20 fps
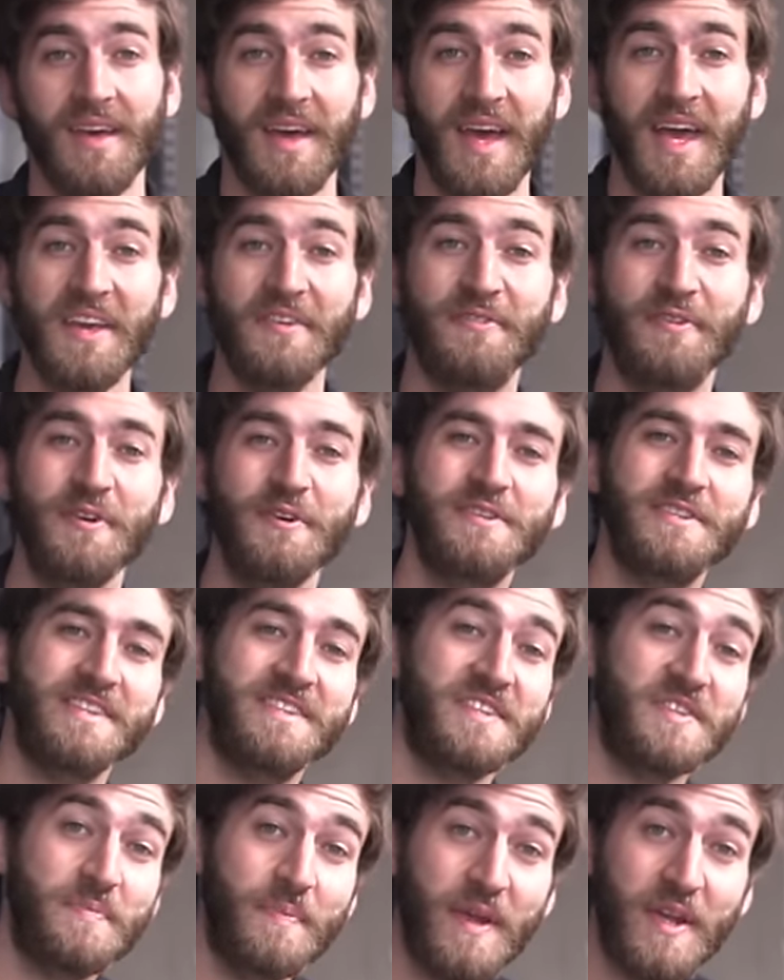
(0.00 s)
Hey folks,
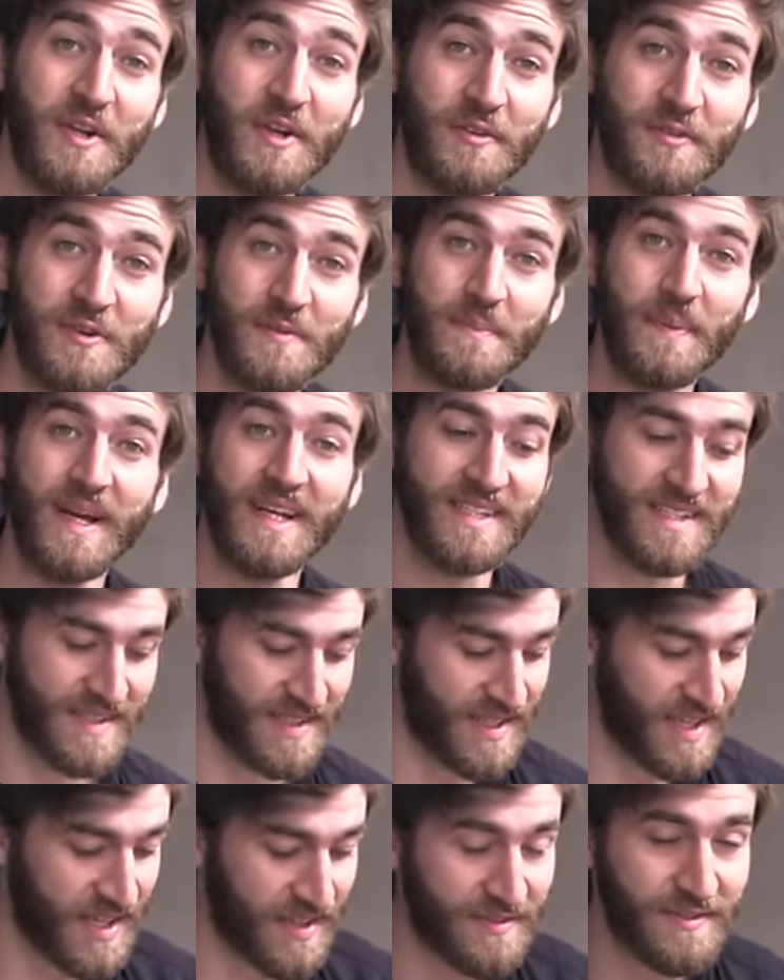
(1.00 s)
this is Peter from Bikes
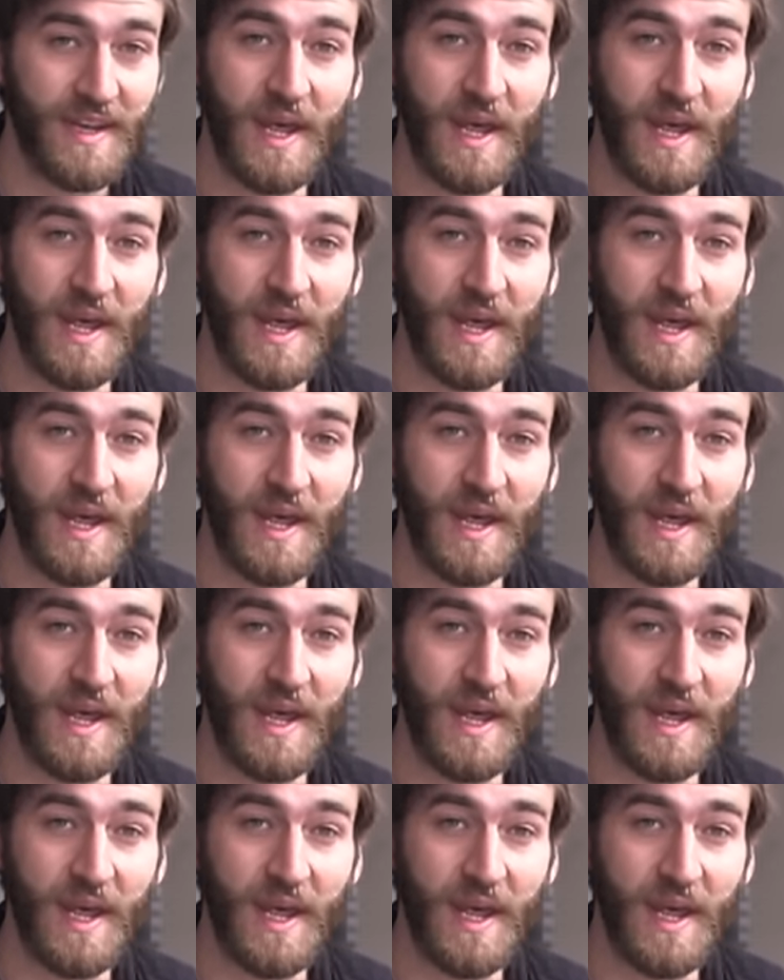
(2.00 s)
and Life.